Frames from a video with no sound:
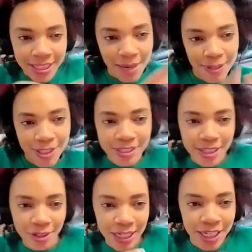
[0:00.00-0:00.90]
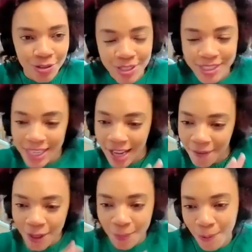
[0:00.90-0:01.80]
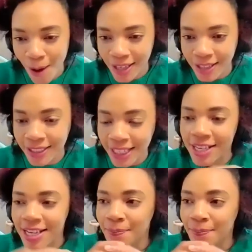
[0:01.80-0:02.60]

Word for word: images that are interesting of their product like